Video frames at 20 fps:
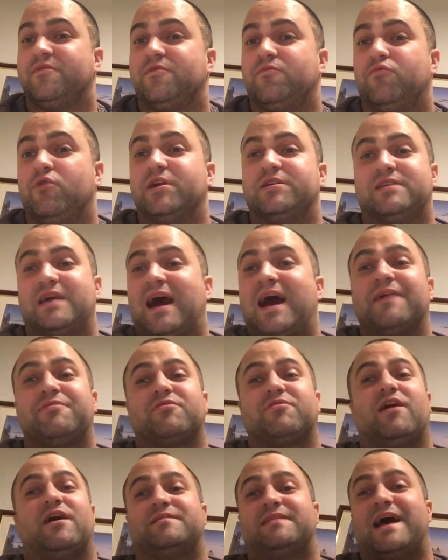which I
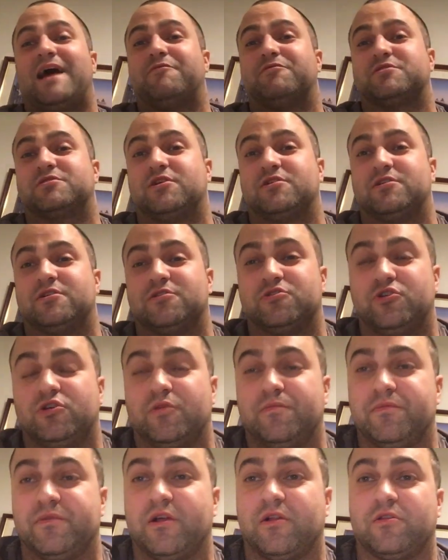thought that was going to
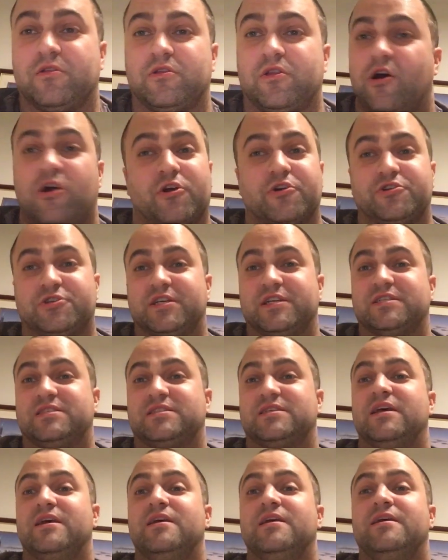loom the
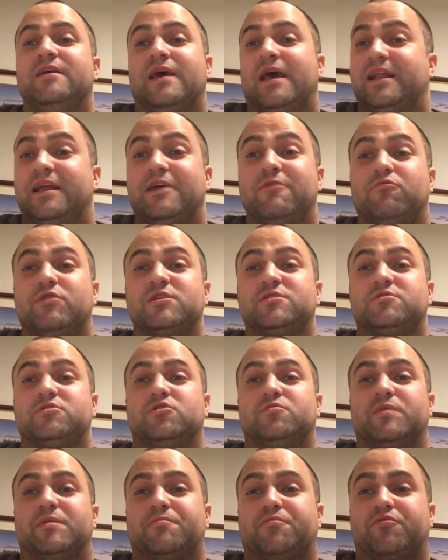largest, and it was
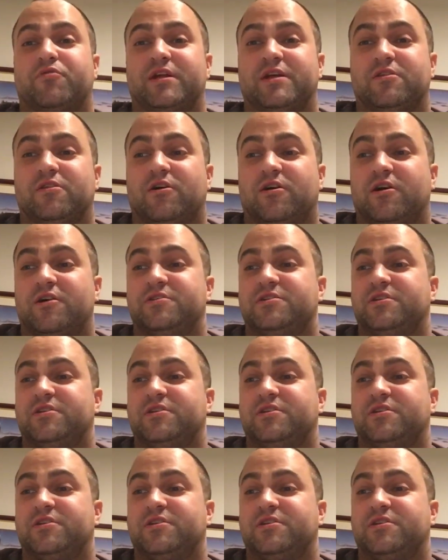looming pretty large.